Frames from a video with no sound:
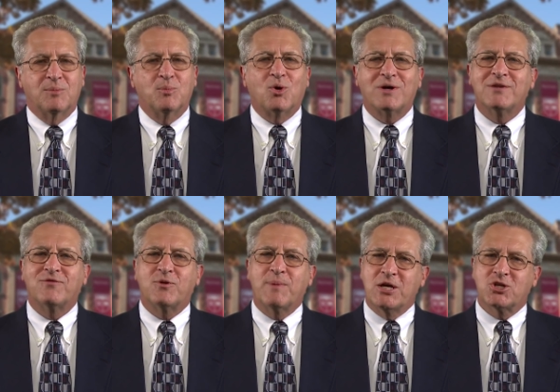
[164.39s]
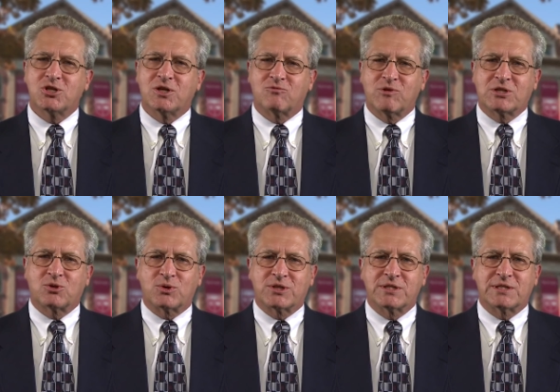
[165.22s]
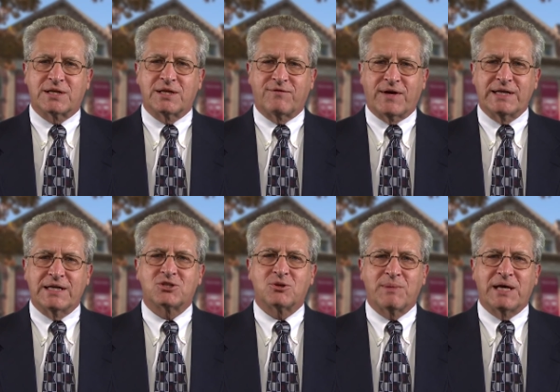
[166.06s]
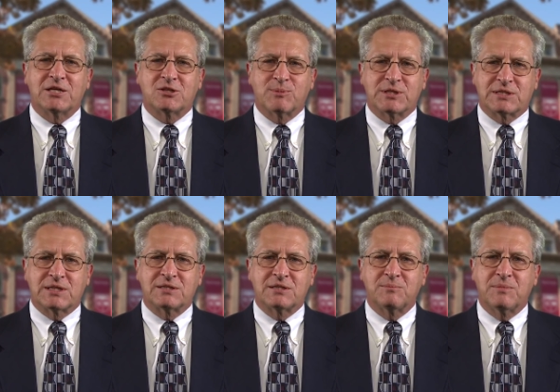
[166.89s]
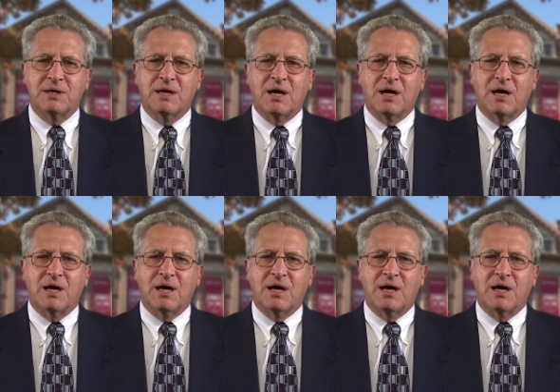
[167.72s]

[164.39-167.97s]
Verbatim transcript: More information and resources on the financial management system